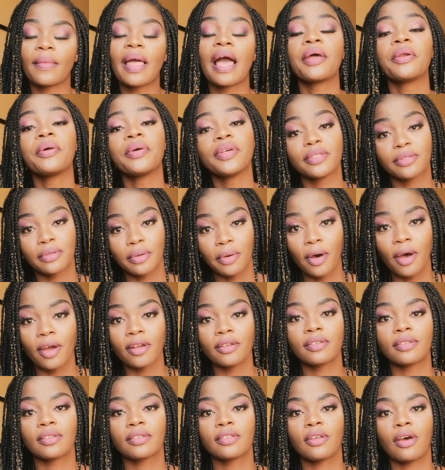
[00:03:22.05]
I know it's so
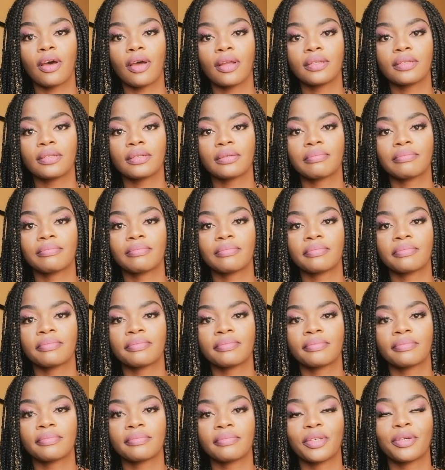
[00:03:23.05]
hard to start,
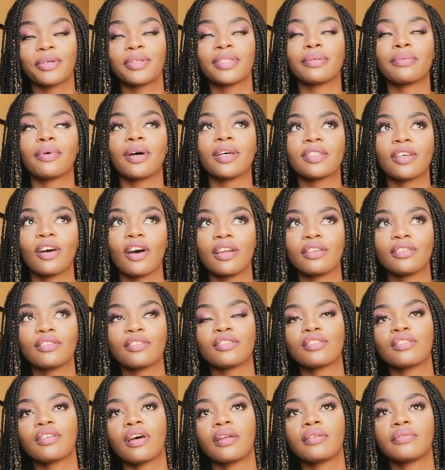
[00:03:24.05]
because it was hard to
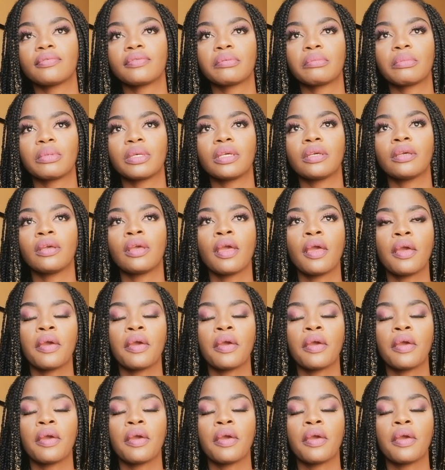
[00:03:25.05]
start for me.